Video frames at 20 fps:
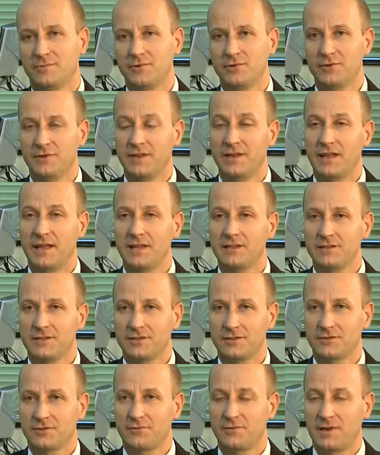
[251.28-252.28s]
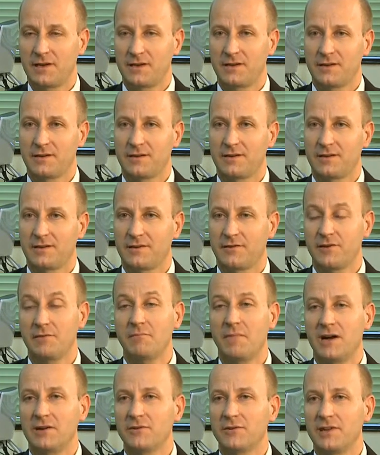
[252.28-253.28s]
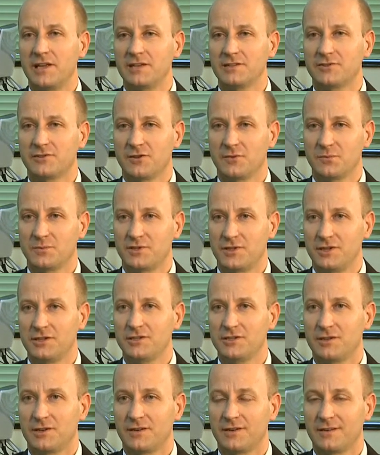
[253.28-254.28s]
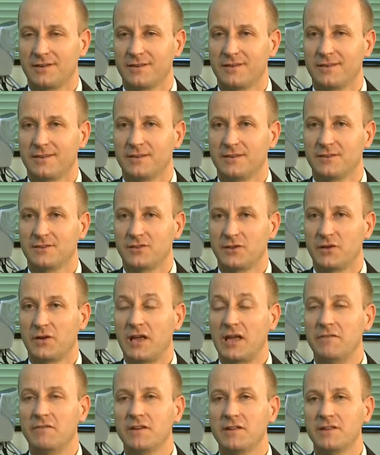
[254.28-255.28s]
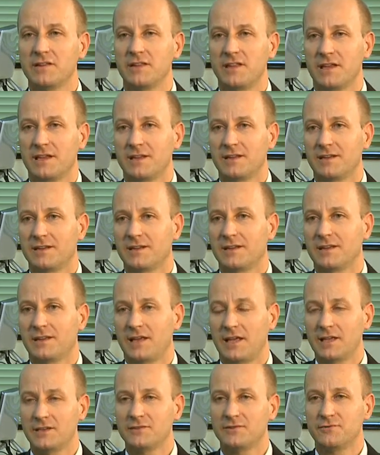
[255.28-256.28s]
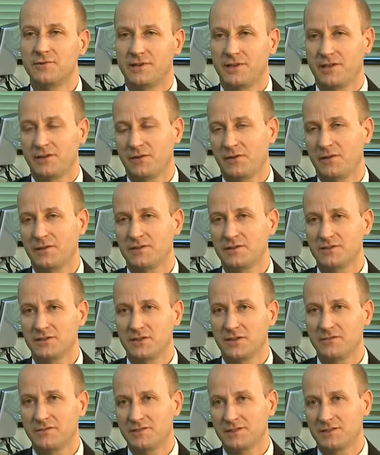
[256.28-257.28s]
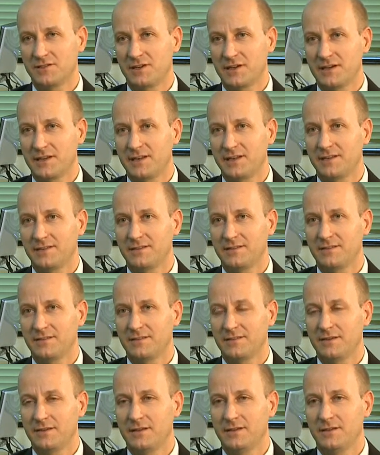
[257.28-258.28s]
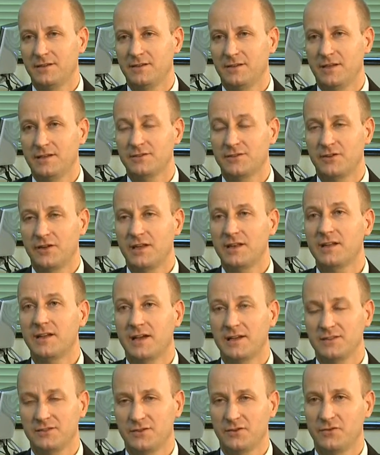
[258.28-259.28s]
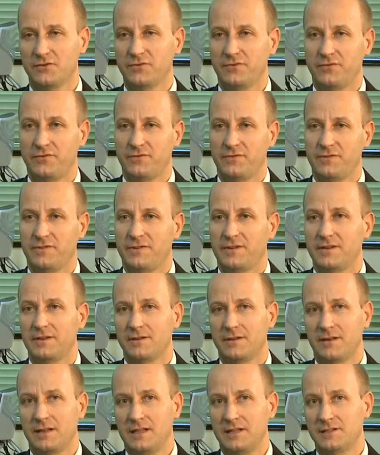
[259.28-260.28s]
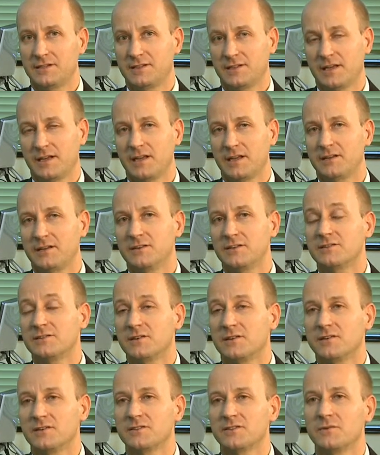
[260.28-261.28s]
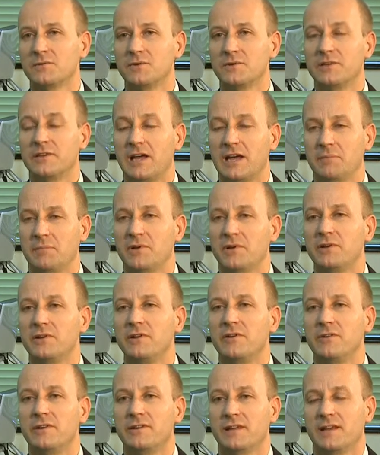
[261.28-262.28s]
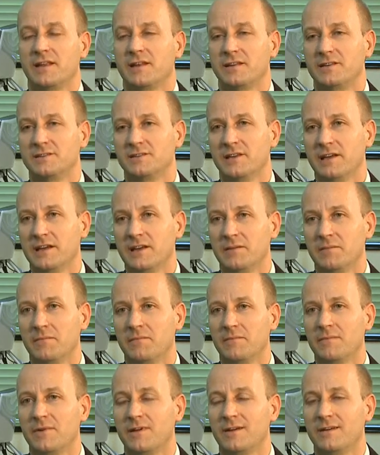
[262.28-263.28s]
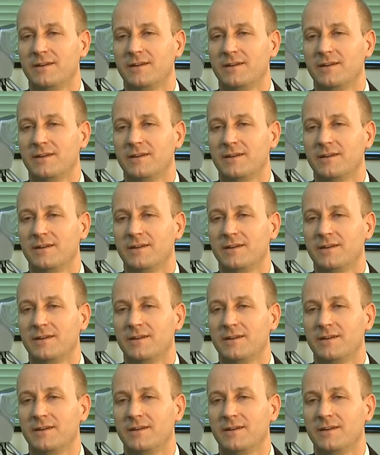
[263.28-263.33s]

you in essence run a remote desktop session. So everything is running on the server side. Okay. So in case of, let's say, a disaster would happen during an exam,